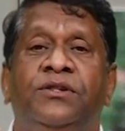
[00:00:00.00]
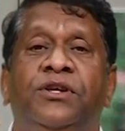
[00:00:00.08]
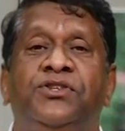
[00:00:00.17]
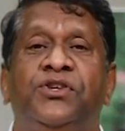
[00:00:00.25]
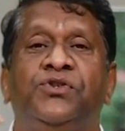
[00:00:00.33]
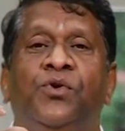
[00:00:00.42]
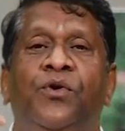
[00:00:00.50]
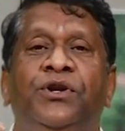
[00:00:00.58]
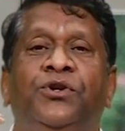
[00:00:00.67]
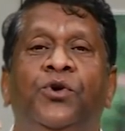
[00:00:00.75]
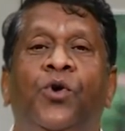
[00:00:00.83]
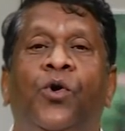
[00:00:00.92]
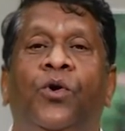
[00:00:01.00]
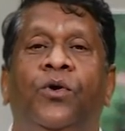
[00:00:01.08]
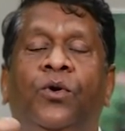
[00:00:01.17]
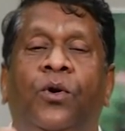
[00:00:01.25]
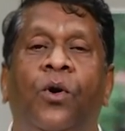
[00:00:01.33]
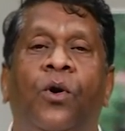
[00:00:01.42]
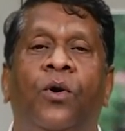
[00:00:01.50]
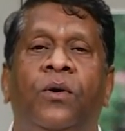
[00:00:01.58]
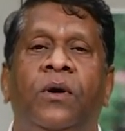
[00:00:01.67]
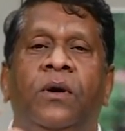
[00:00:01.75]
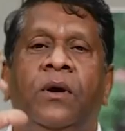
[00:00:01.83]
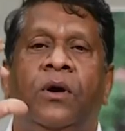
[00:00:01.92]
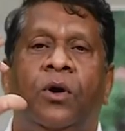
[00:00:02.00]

this is going to go